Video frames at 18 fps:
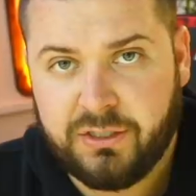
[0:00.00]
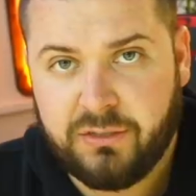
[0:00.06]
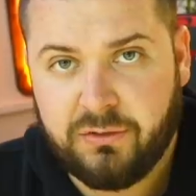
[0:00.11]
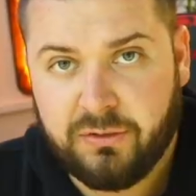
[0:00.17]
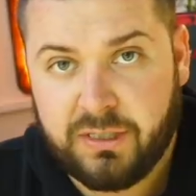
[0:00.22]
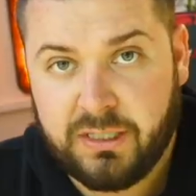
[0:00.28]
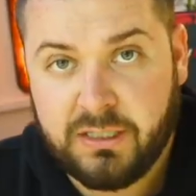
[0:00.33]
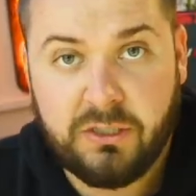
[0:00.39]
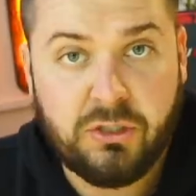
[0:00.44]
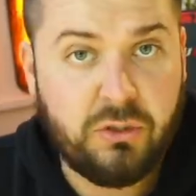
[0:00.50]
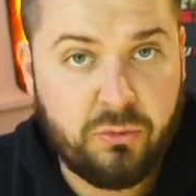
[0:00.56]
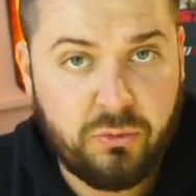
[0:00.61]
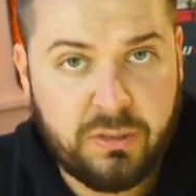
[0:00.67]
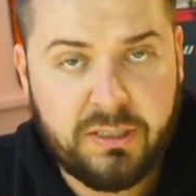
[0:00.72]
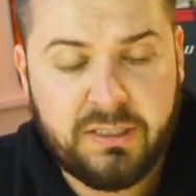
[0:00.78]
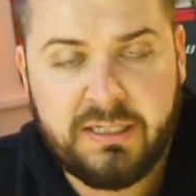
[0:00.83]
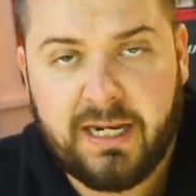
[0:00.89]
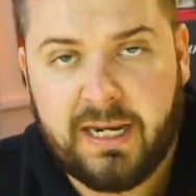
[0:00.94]
to the new
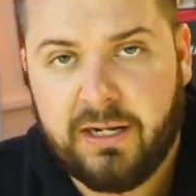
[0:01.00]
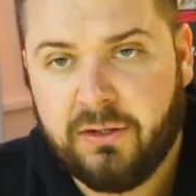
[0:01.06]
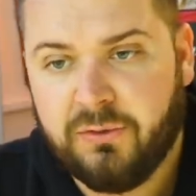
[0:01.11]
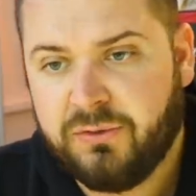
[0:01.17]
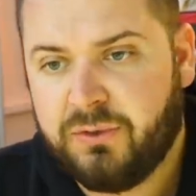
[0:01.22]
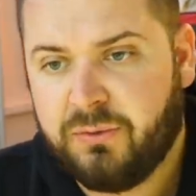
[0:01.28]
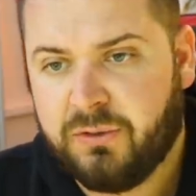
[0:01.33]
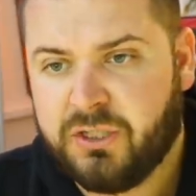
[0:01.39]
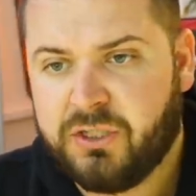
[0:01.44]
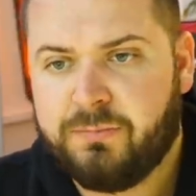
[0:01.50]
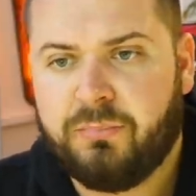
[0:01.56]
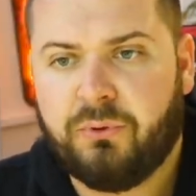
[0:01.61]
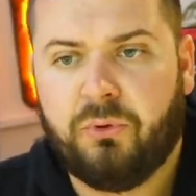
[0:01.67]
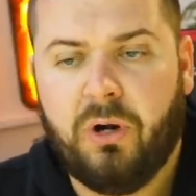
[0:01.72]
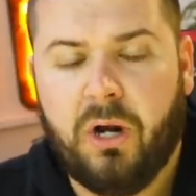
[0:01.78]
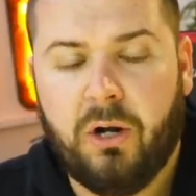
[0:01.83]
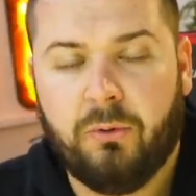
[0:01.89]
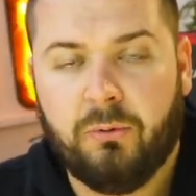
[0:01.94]
Nintendo Switch
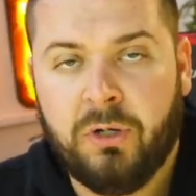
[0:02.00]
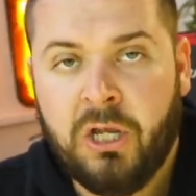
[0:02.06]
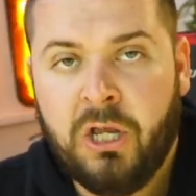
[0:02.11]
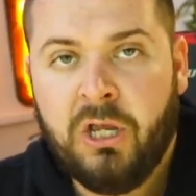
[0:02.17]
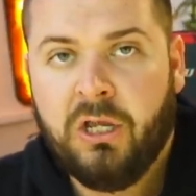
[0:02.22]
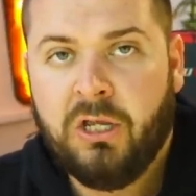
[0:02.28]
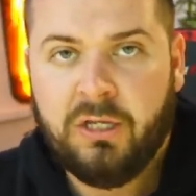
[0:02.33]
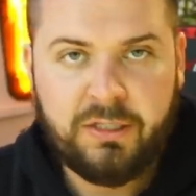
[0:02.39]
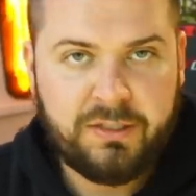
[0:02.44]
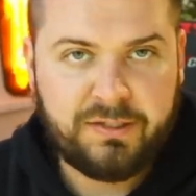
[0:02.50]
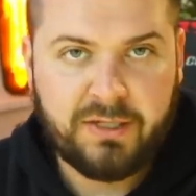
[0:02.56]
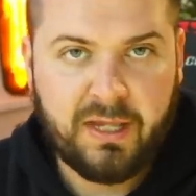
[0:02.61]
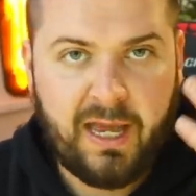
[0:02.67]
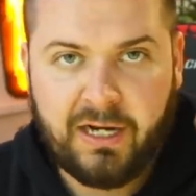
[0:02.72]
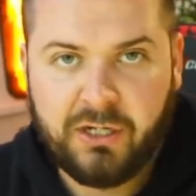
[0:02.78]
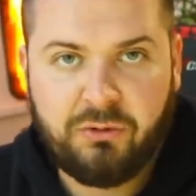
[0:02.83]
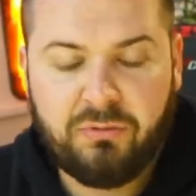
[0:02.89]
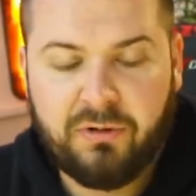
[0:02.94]
Pro
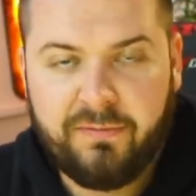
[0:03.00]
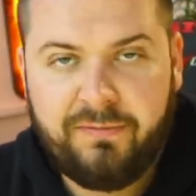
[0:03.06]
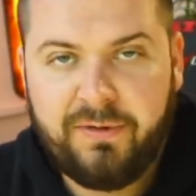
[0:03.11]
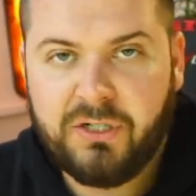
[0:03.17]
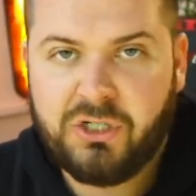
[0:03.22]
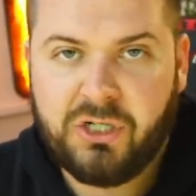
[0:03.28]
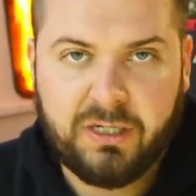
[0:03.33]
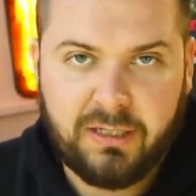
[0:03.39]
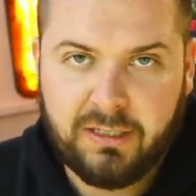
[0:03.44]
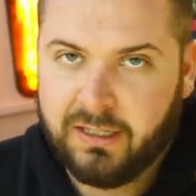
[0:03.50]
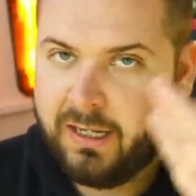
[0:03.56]
slash revision.